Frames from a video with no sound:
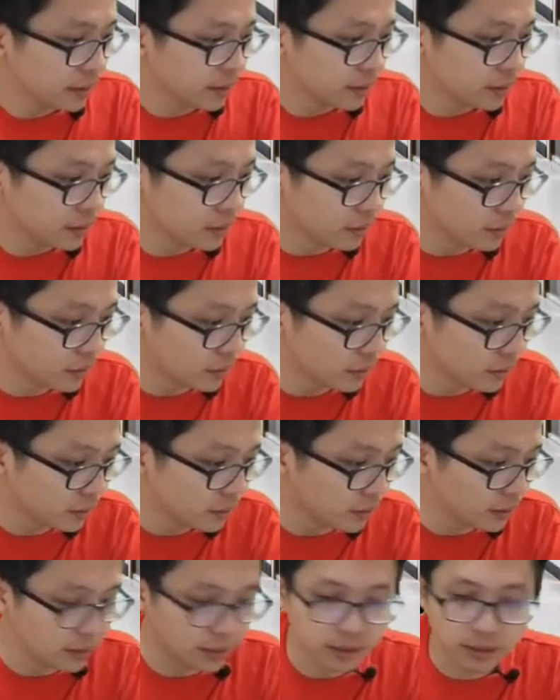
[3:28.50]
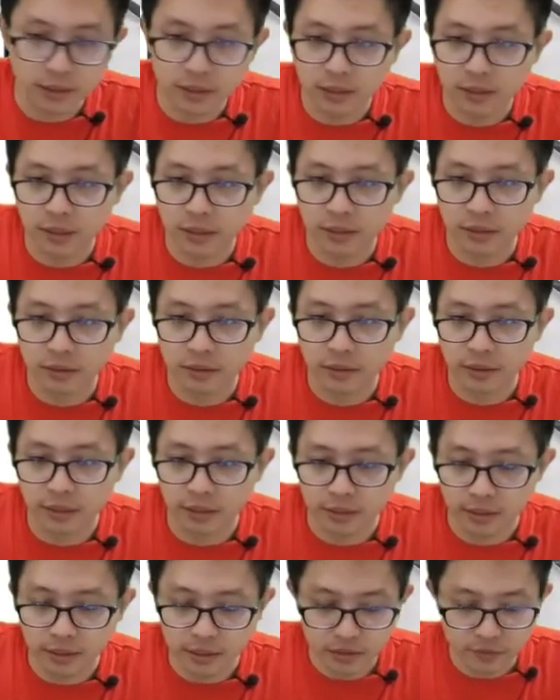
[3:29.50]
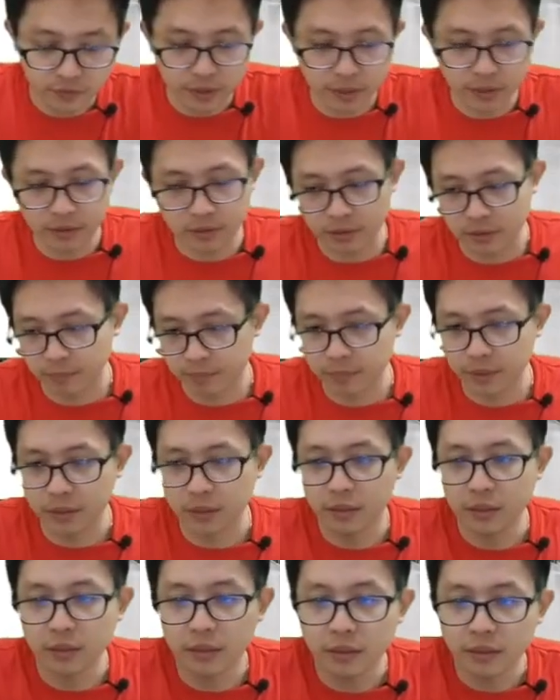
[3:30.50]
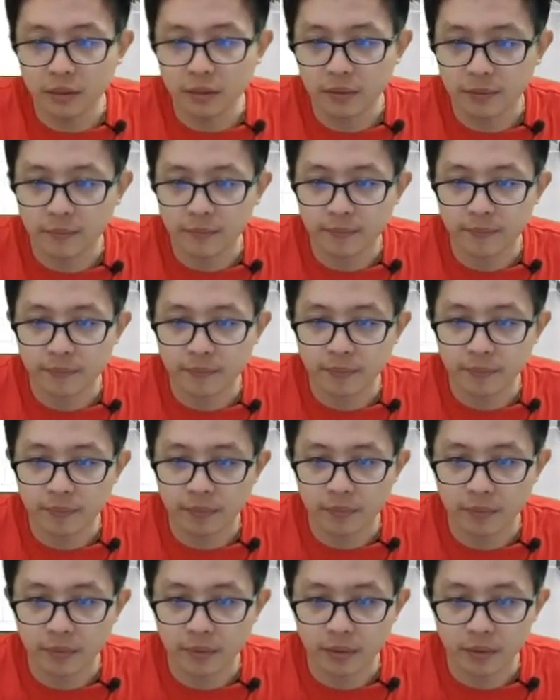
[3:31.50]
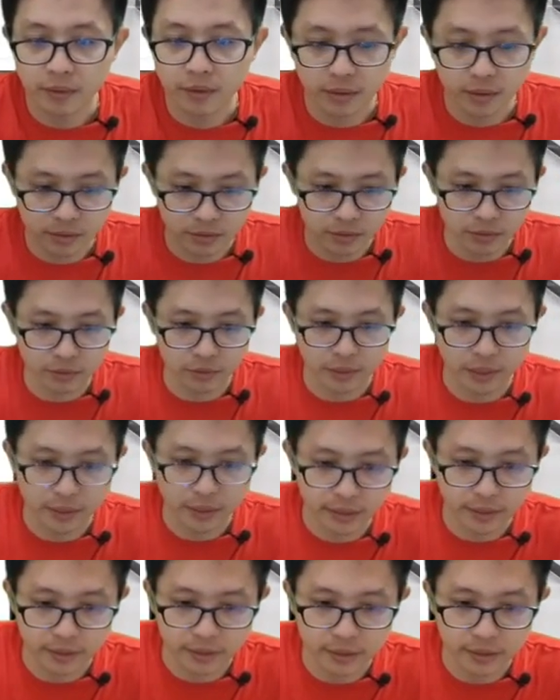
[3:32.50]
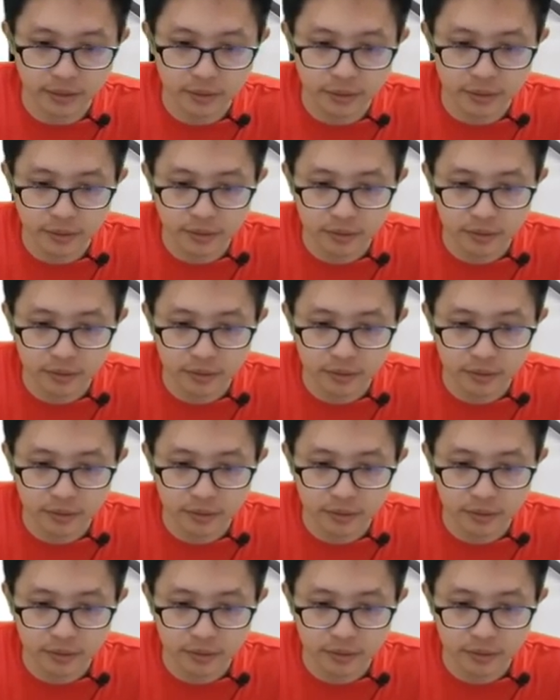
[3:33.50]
So, uh, okay, let's find out the P. So, right here.